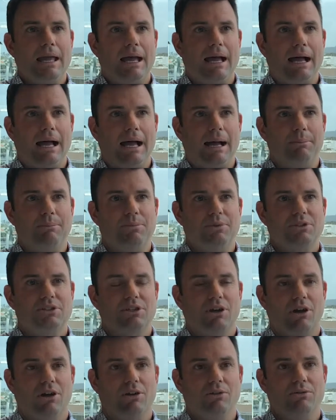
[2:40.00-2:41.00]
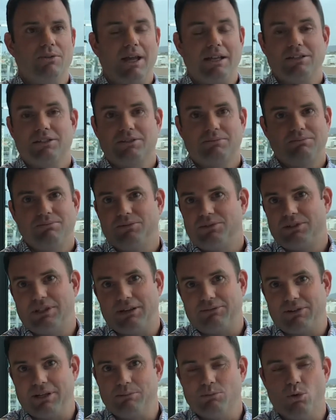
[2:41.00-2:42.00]
Um, so that's
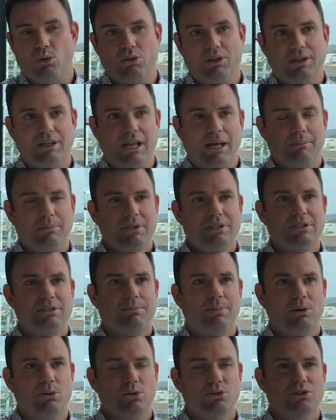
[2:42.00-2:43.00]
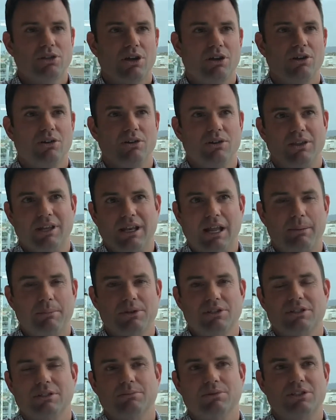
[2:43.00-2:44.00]
definitely more than numbers, but also the
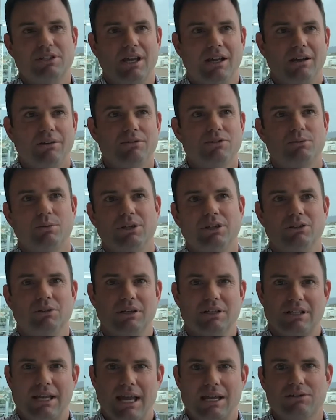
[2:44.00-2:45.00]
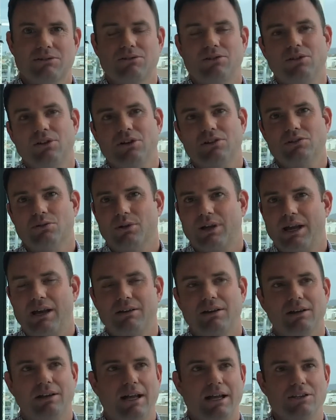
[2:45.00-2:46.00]
numbers themselves when you're doing tax returns or
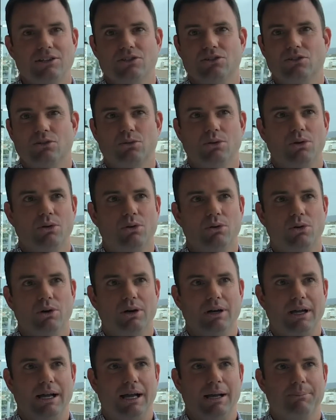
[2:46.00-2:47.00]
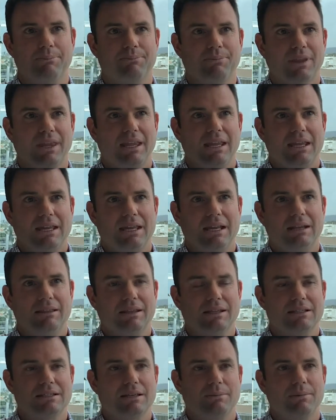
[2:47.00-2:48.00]
calculations or, or um,
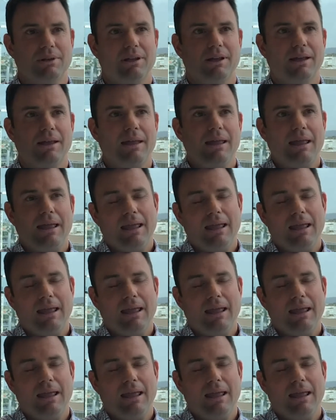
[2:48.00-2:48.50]
anything similar.